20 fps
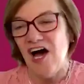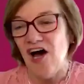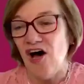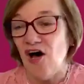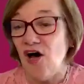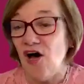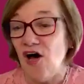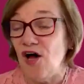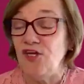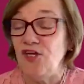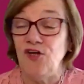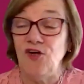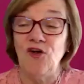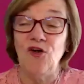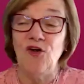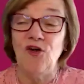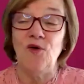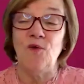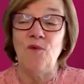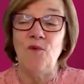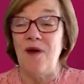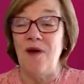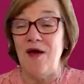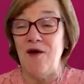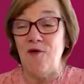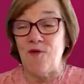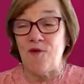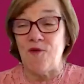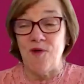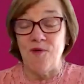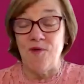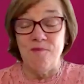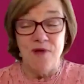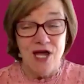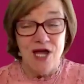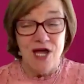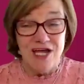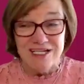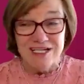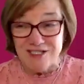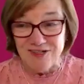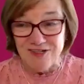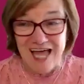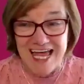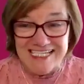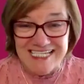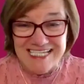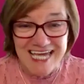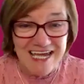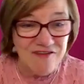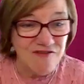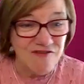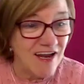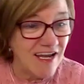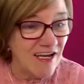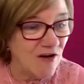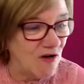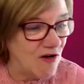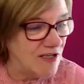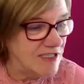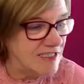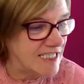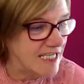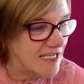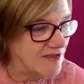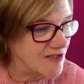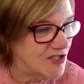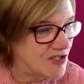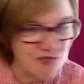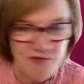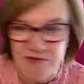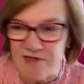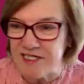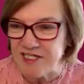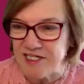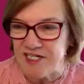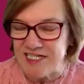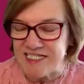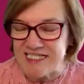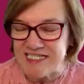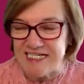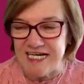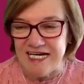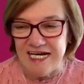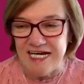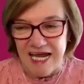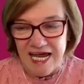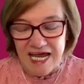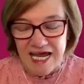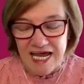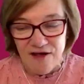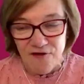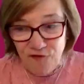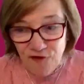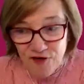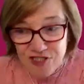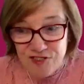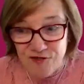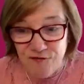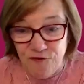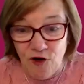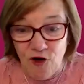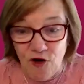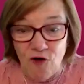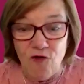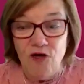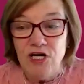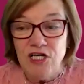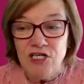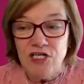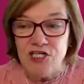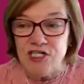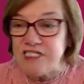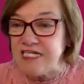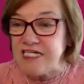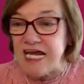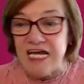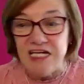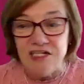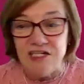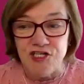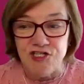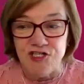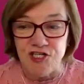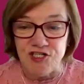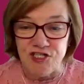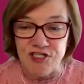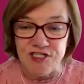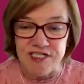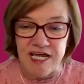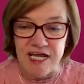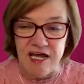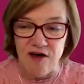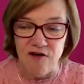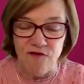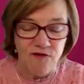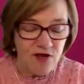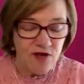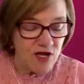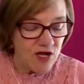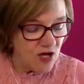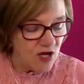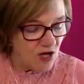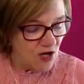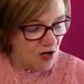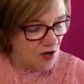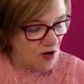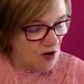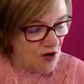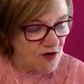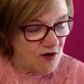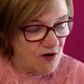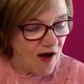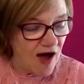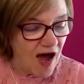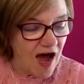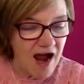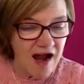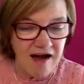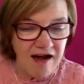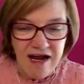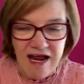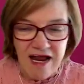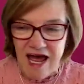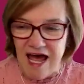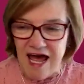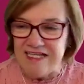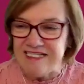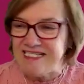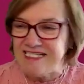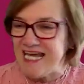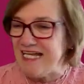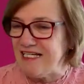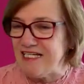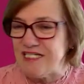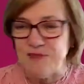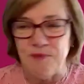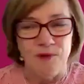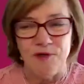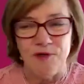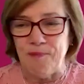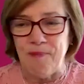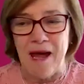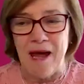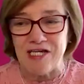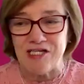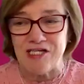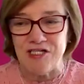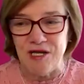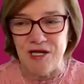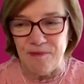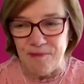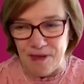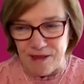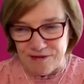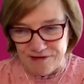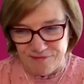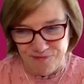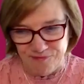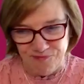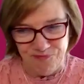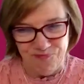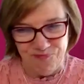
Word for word: Oh, you're welcome. so let's get right on down to it, Christy. First of all, just introduce yourself, who you are, and tell us what you're passionate about.